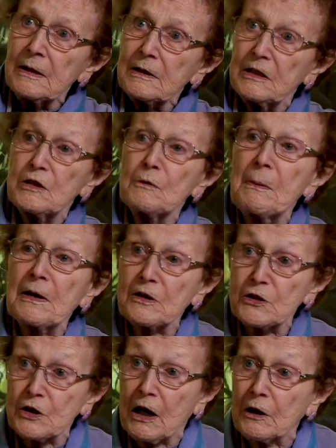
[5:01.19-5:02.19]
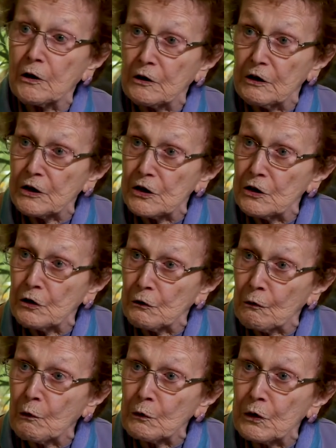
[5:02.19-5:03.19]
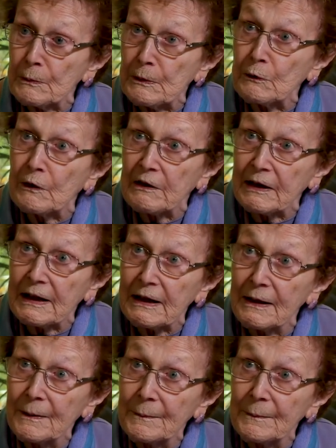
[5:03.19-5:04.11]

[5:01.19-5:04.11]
then you better start looking in your own community.